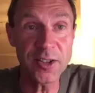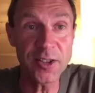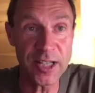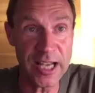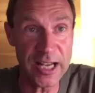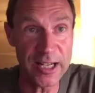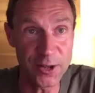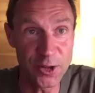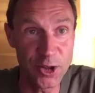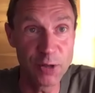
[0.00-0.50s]
can
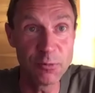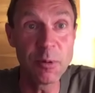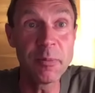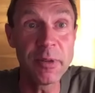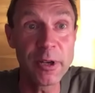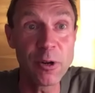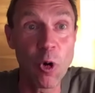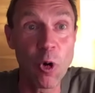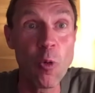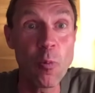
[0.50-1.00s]
a human being
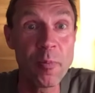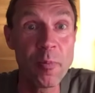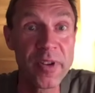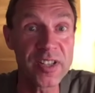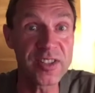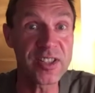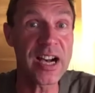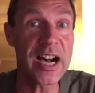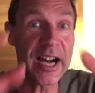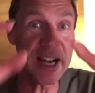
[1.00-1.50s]
open his
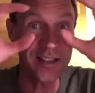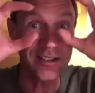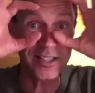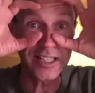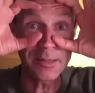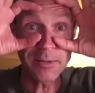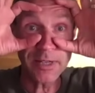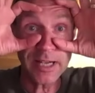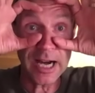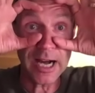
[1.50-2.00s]
eyes. They
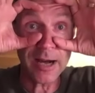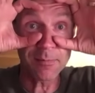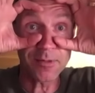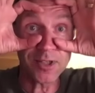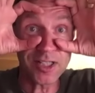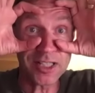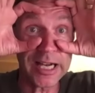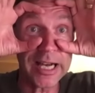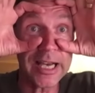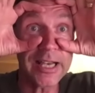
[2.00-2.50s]
become
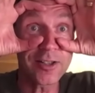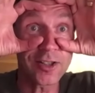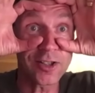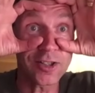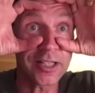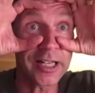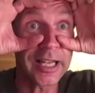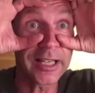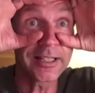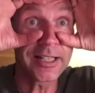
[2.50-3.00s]
sizes
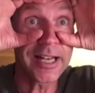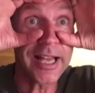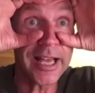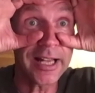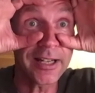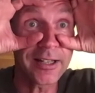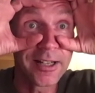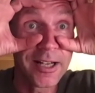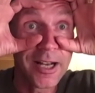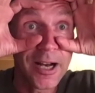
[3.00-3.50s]
like
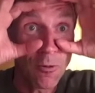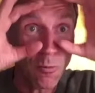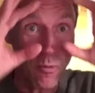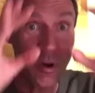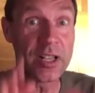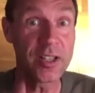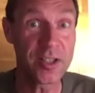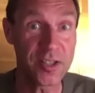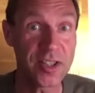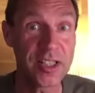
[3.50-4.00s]
that when
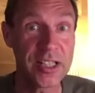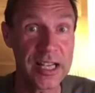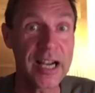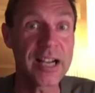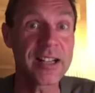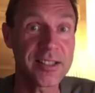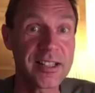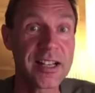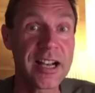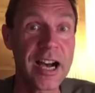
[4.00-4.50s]
you see
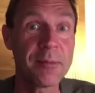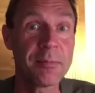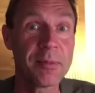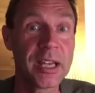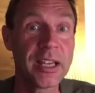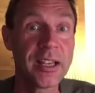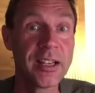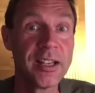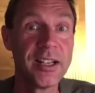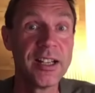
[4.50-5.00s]
us
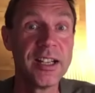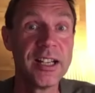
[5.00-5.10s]
coming,